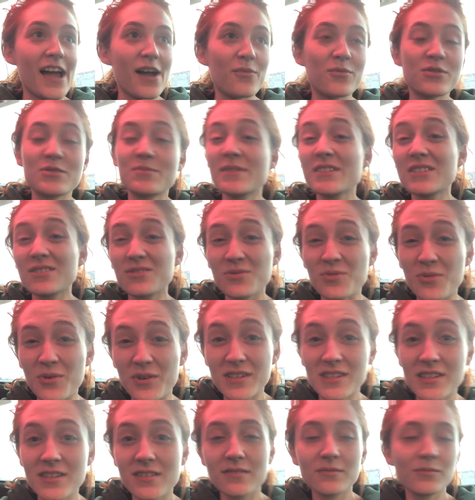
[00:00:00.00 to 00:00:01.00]
Which means there's
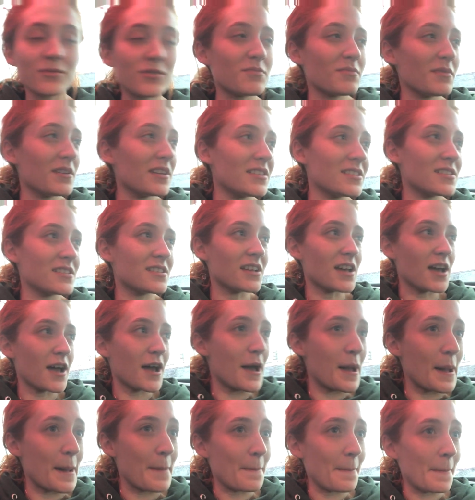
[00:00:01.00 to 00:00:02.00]
horses, which means
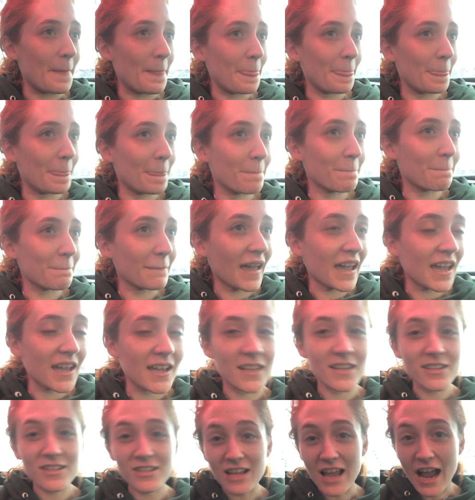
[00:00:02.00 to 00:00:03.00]

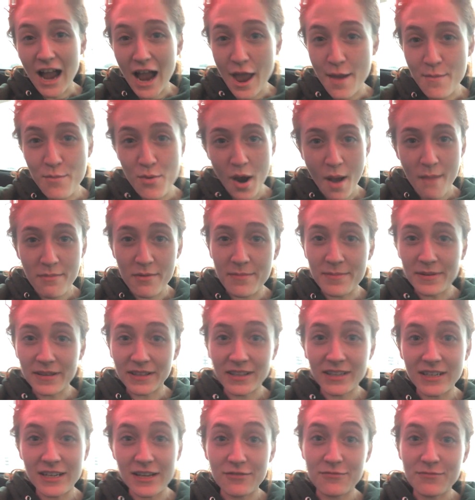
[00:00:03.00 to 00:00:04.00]
high
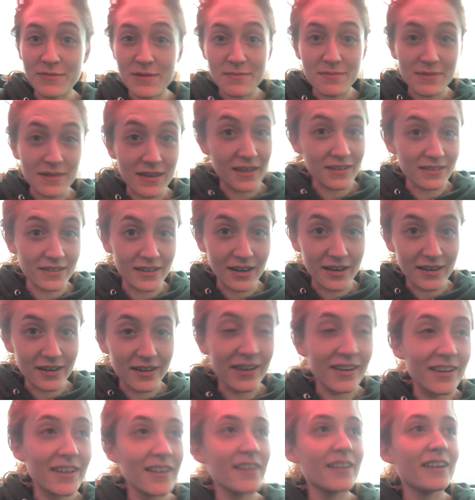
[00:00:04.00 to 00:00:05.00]
probability of me being there.
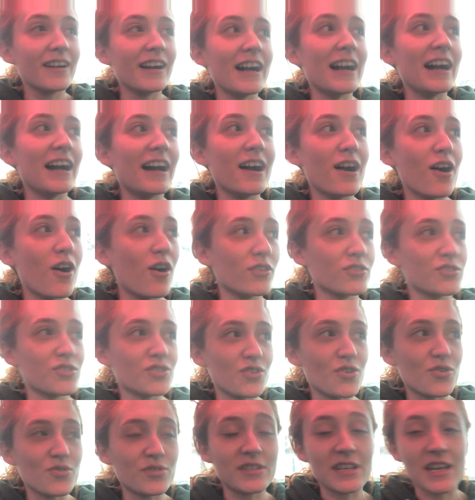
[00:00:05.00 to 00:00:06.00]

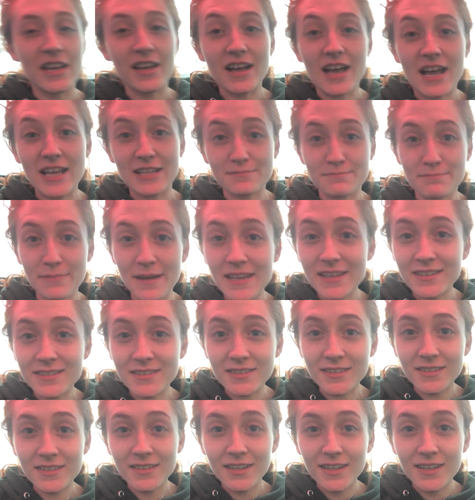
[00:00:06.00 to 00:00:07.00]
Also, the hotel has
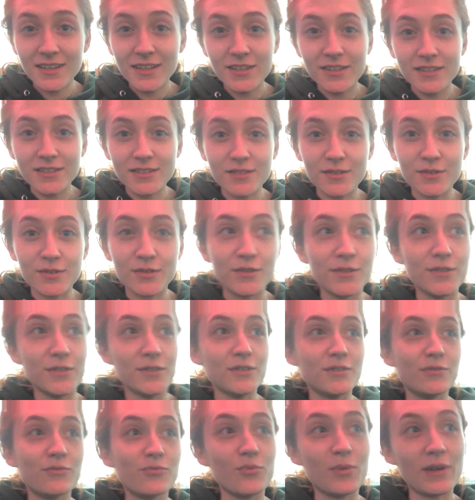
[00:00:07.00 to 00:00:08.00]
bikes,
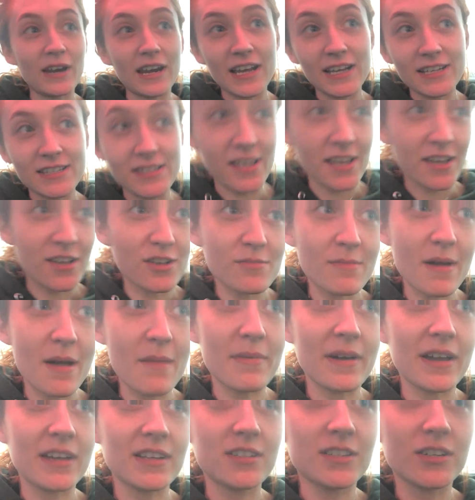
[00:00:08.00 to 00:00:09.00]
so will I cycle my
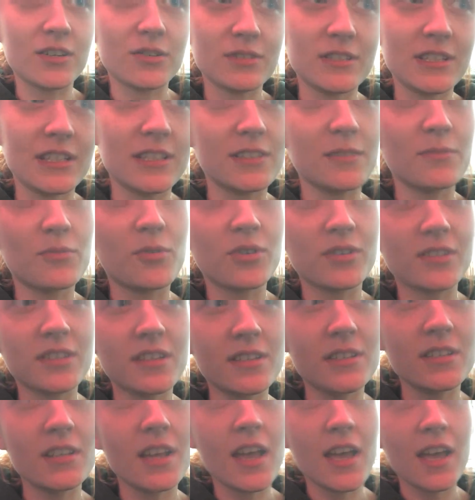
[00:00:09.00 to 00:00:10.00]
bike to go see some
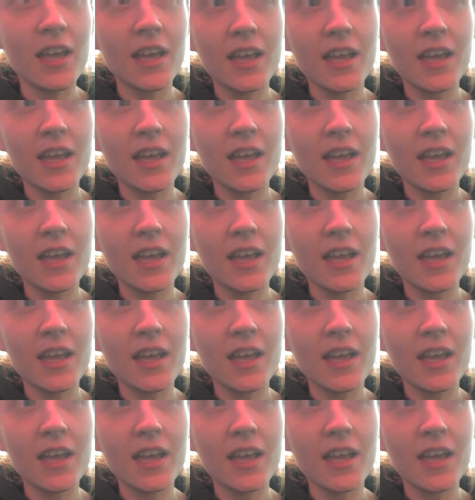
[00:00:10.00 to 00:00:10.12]
horses?